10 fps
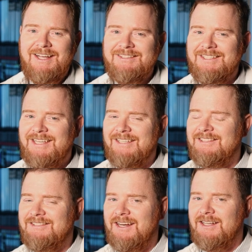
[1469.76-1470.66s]
doesn't
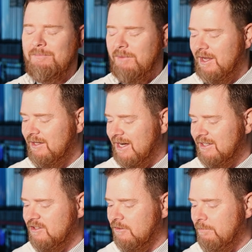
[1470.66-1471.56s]
necessarily mean that
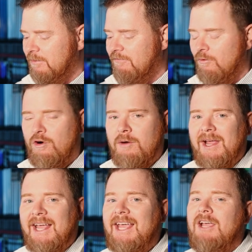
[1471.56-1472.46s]
it's going to perform
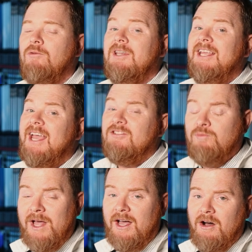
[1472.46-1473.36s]
equally as
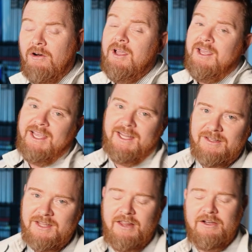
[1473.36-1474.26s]
well in
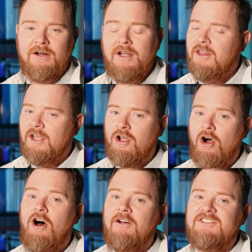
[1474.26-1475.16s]
another. The
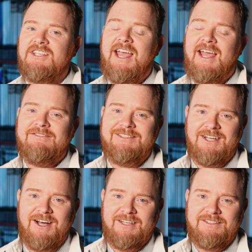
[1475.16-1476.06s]
golf shaft
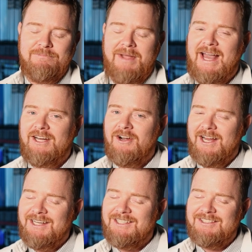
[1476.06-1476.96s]
does matter,
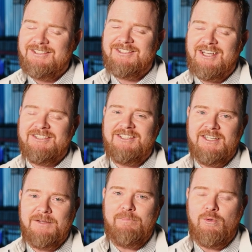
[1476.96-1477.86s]
and it is such
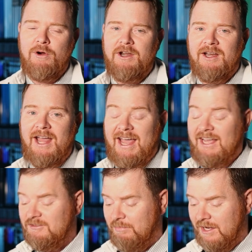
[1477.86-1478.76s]
an important
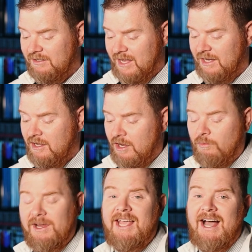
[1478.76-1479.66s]
aspect that
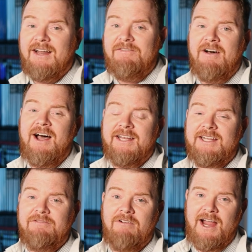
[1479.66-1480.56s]
we got to find
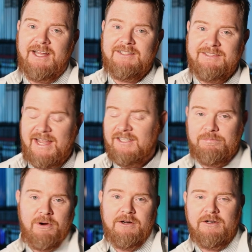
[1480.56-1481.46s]
the right dance
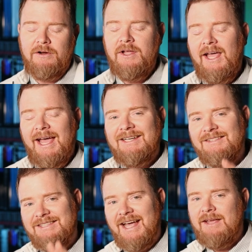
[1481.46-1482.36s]
partner. And the
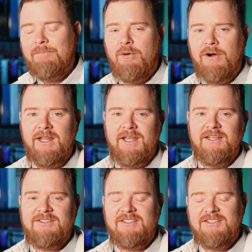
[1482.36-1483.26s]
second point
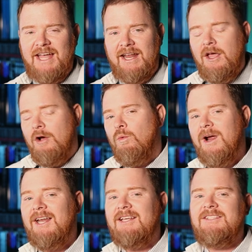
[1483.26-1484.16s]
is that
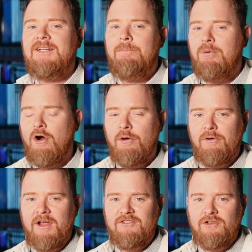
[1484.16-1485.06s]
when is it
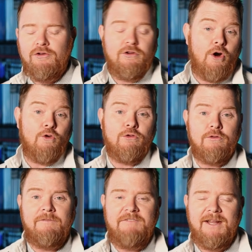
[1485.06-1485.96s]
appropriate to go
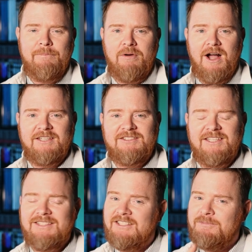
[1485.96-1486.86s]
through the fitting
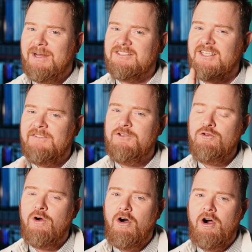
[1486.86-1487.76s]
process, especially if
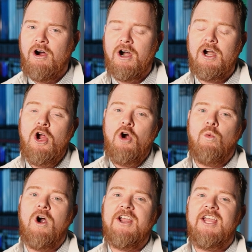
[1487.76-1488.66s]
you are
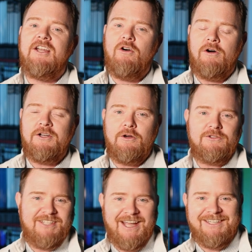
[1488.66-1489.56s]
working on
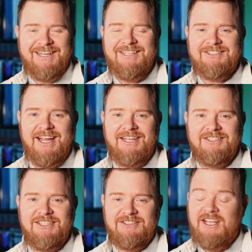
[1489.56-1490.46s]
those technique
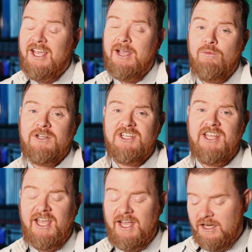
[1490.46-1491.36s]
changes. And once
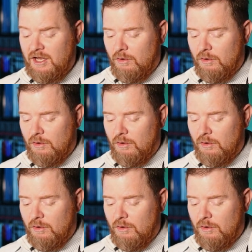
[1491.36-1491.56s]
again,